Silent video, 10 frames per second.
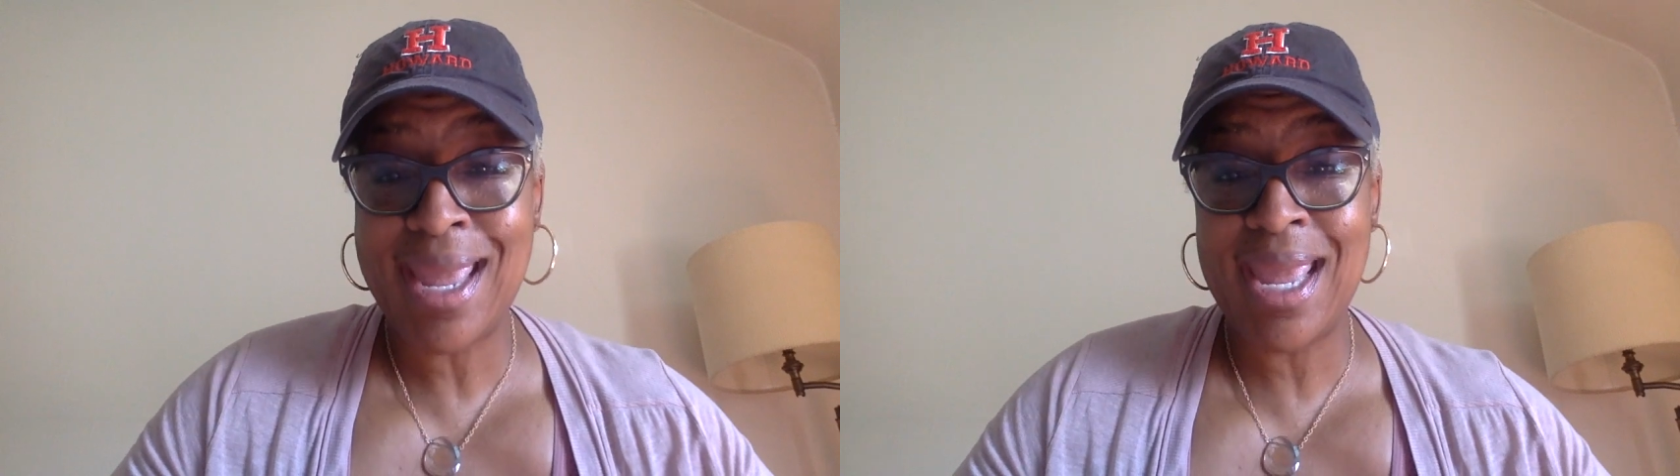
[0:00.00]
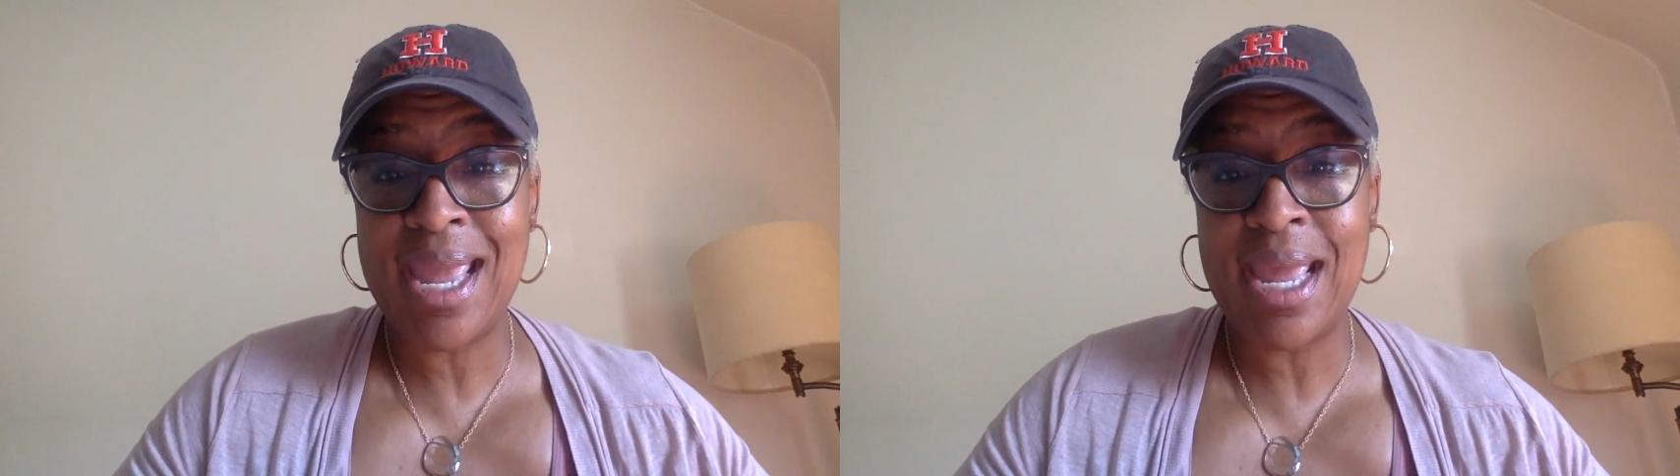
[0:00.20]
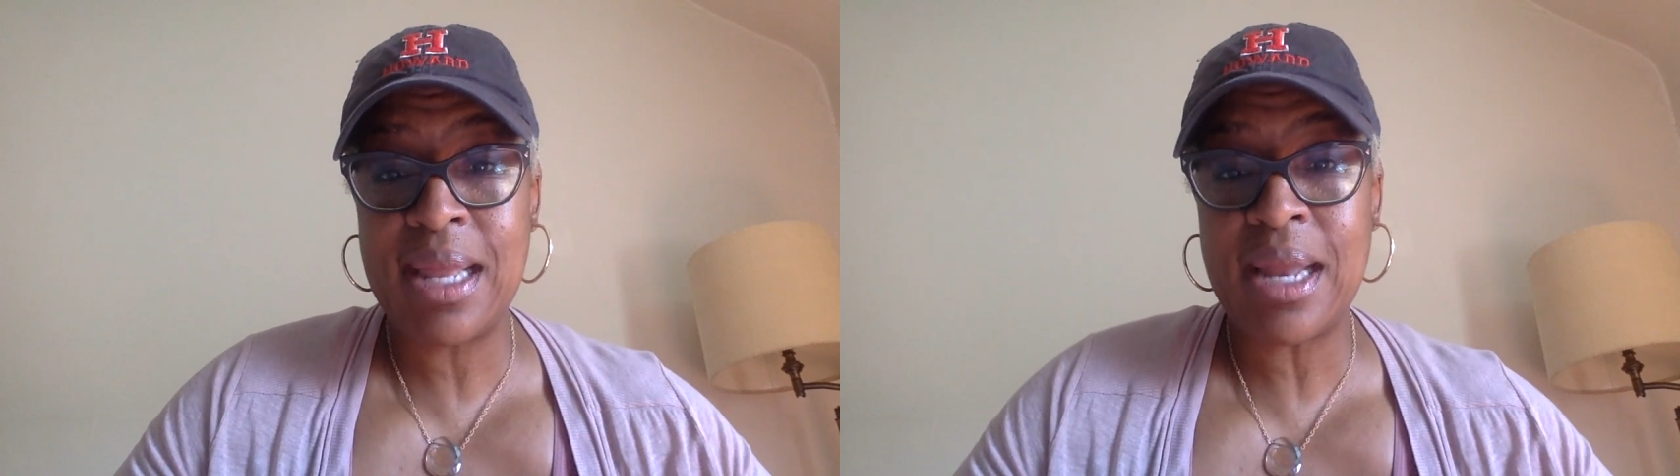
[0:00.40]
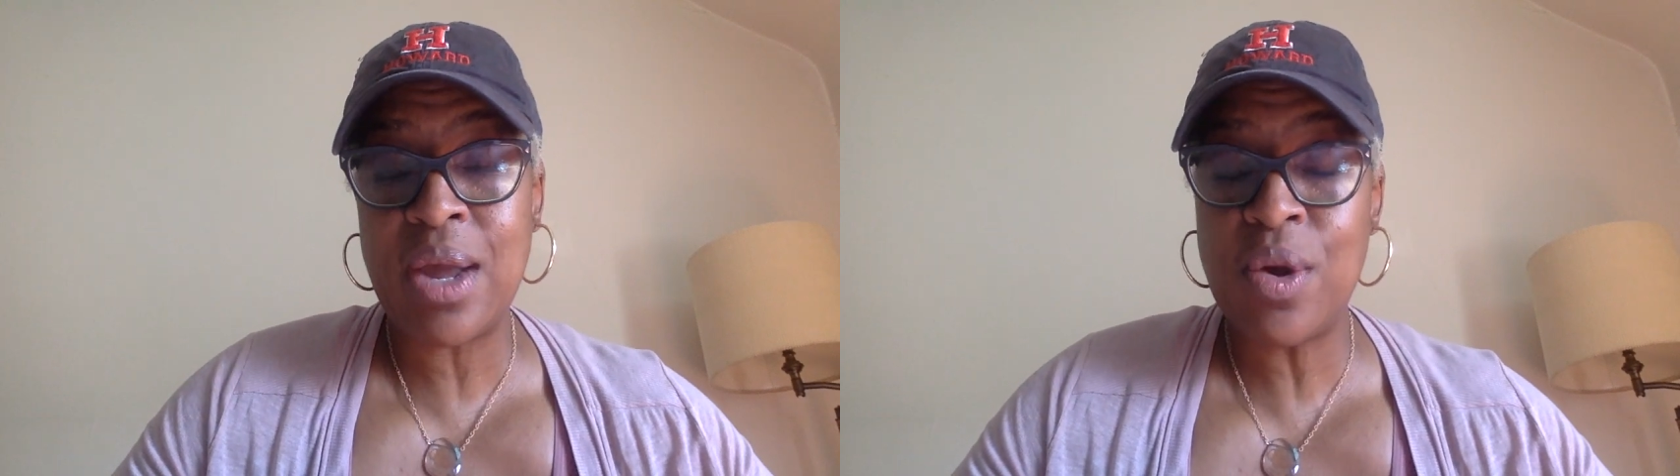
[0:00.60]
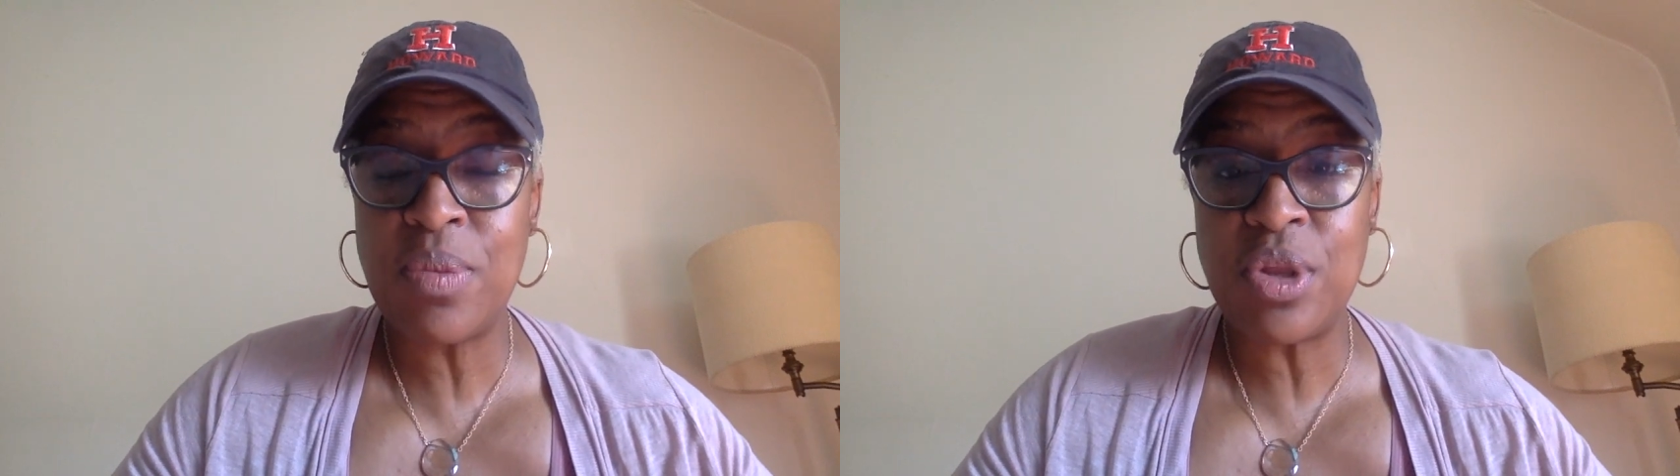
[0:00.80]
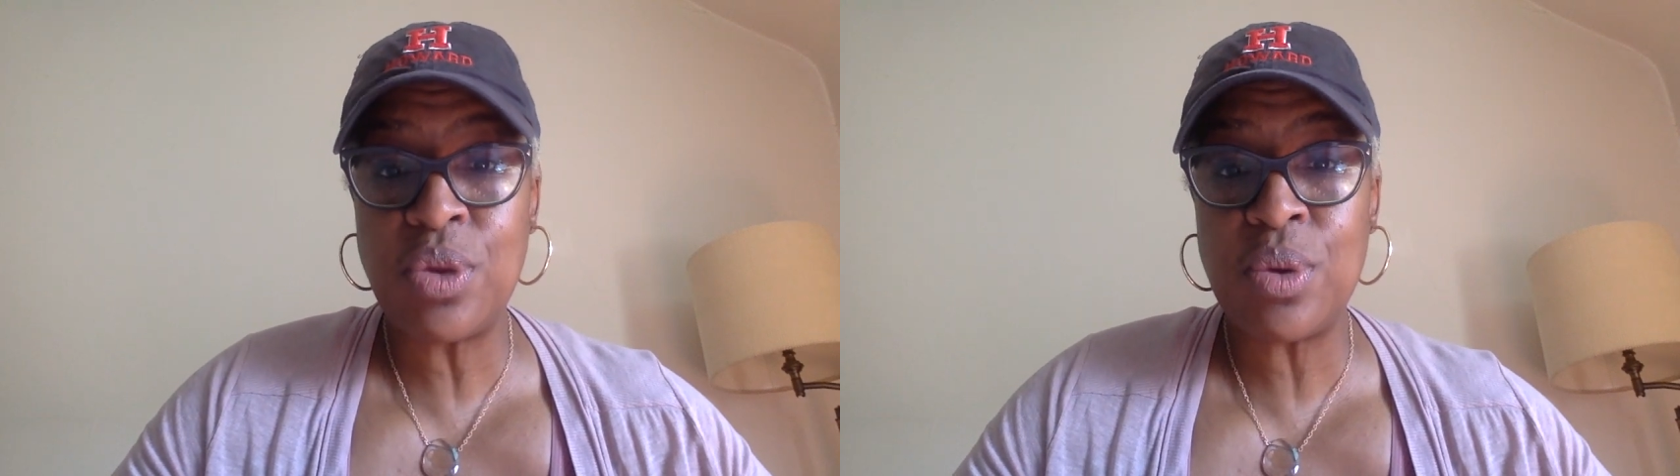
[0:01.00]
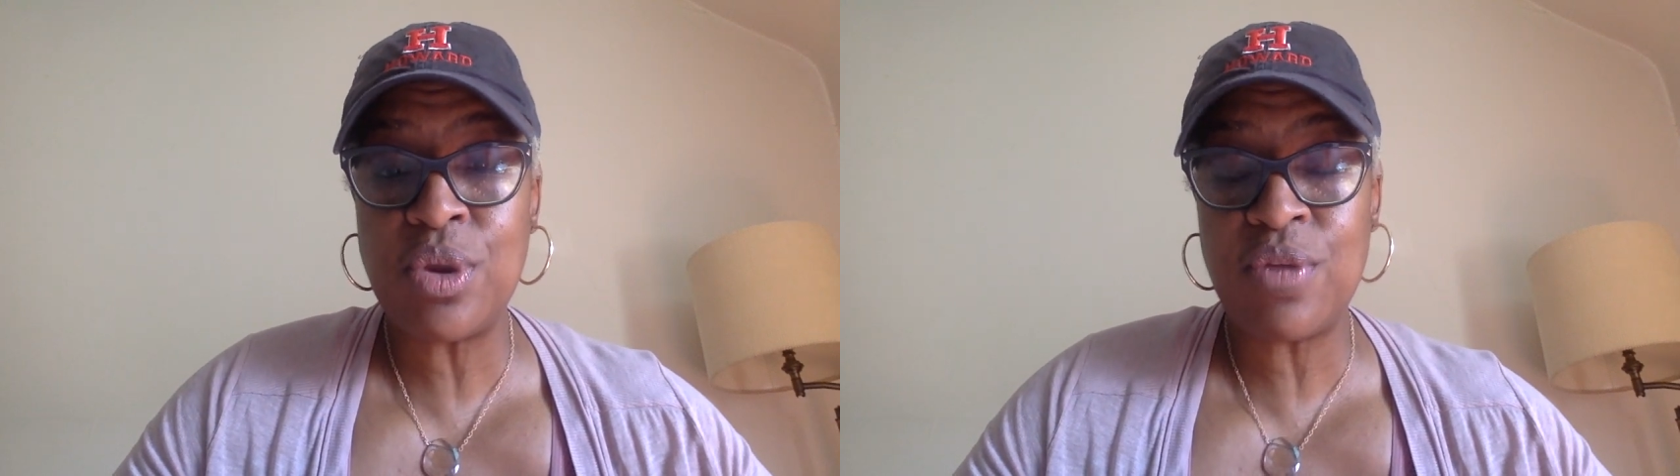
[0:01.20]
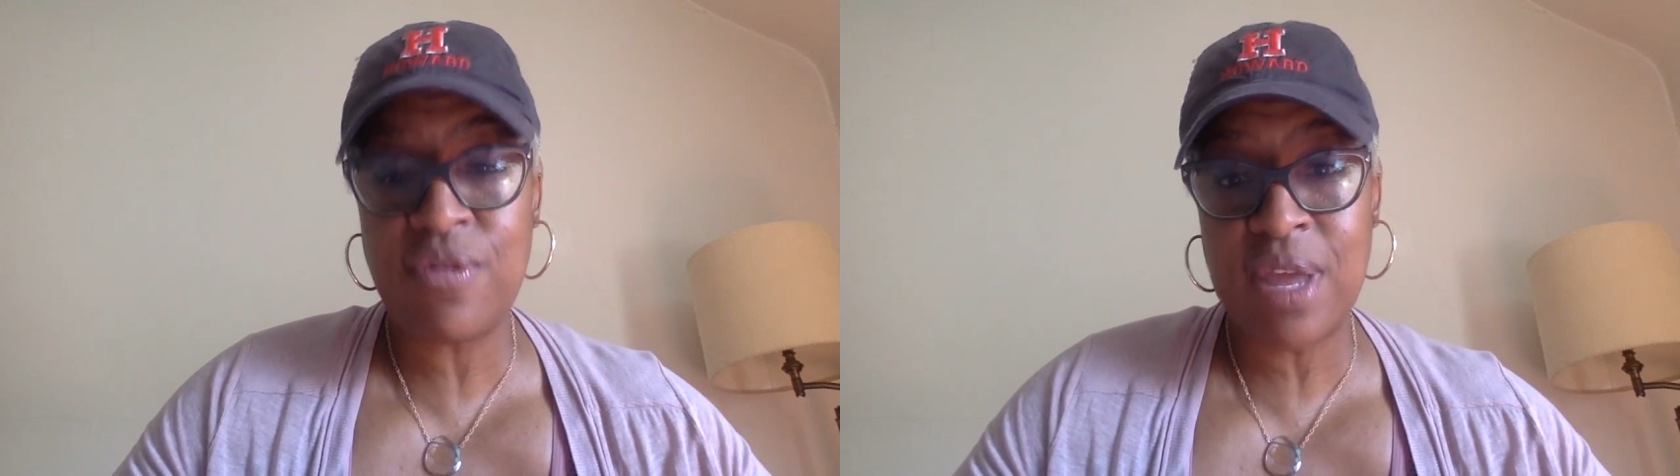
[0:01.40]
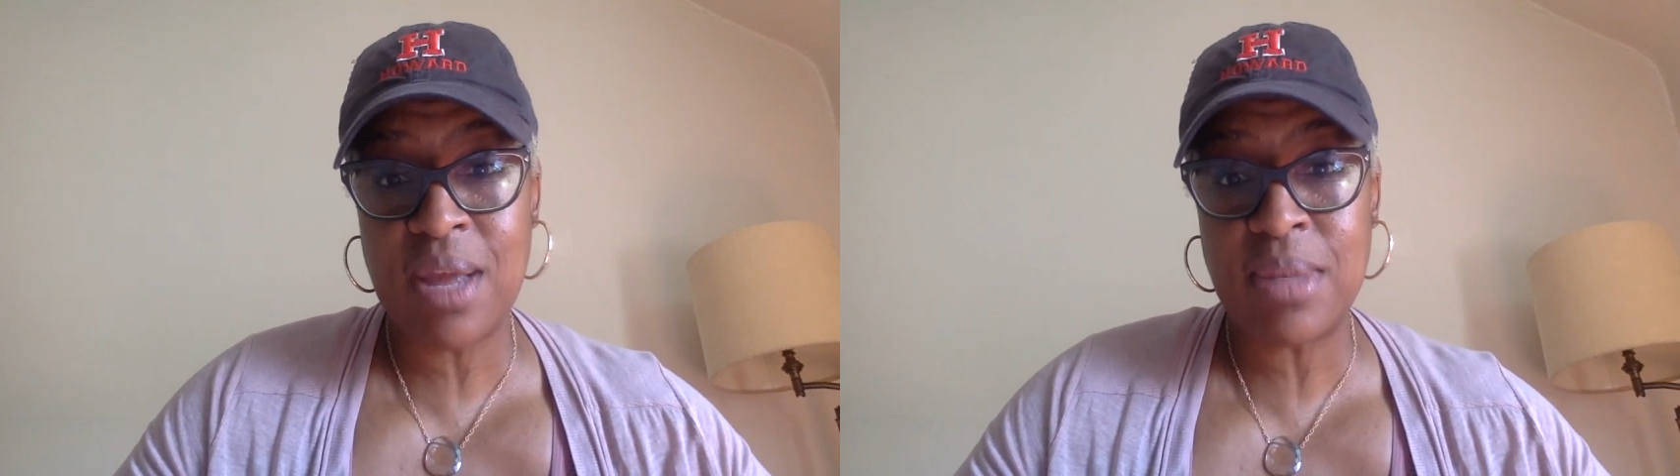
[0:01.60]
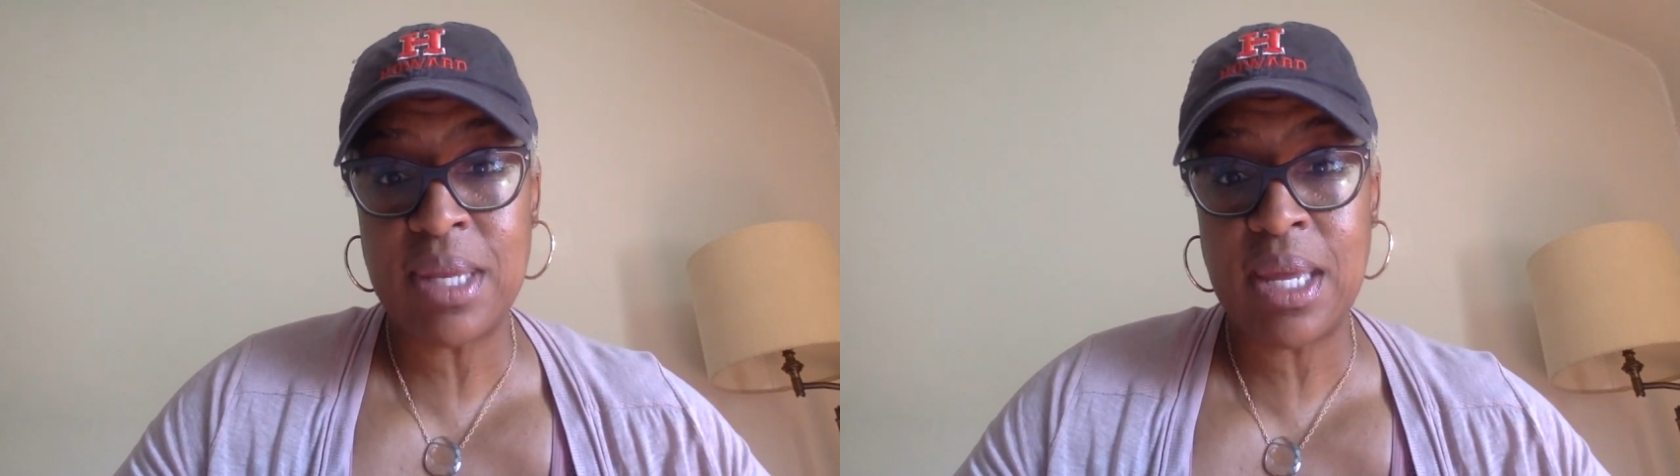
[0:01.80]
and I hope that you and your
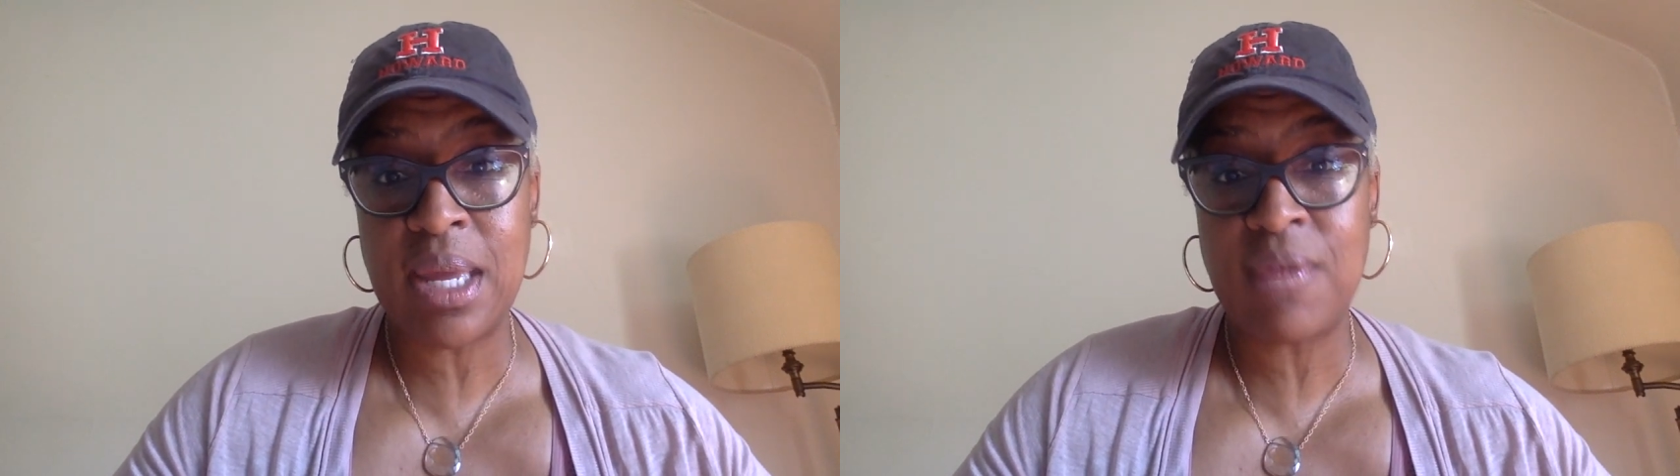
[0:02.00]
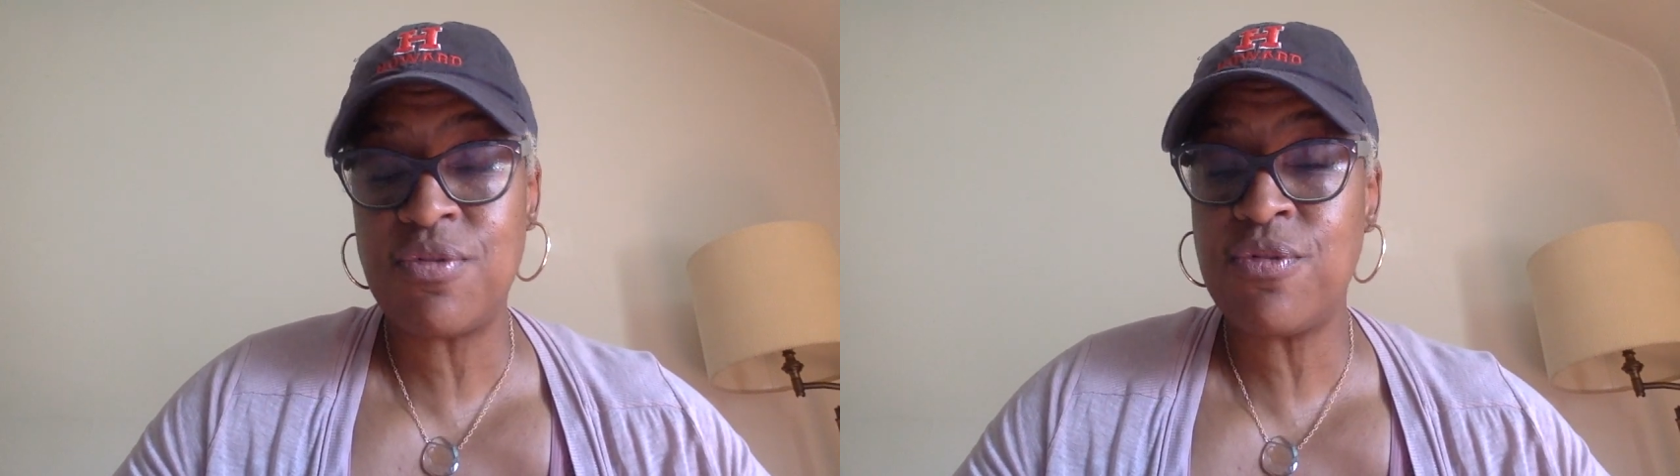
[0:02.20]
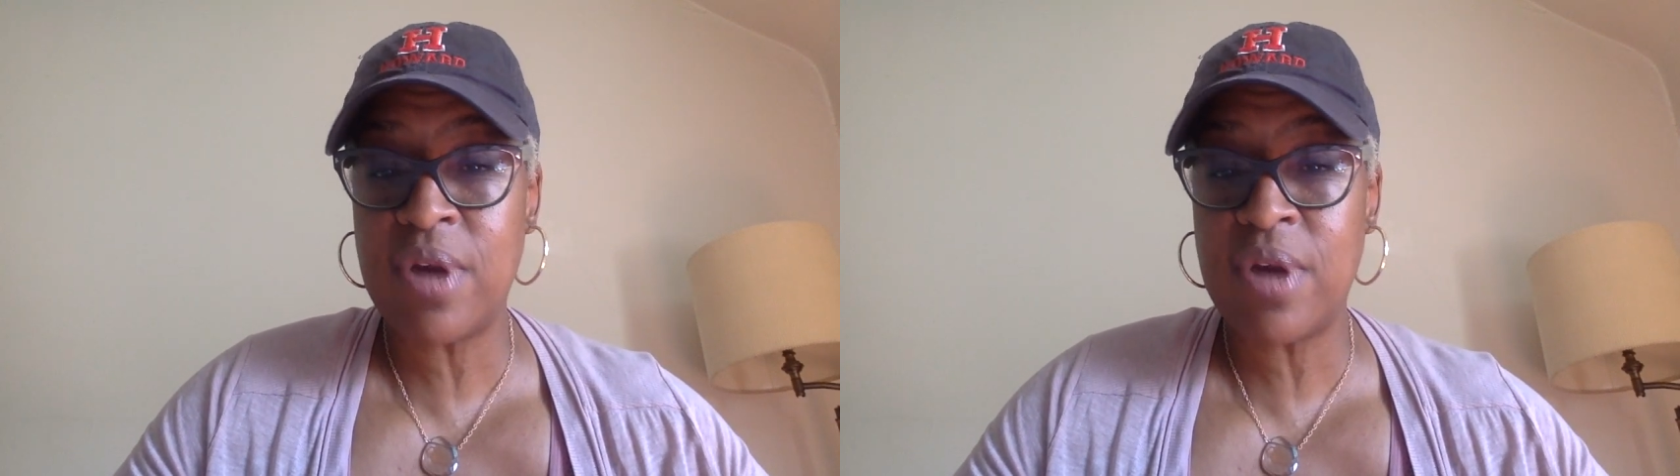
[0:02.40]
family and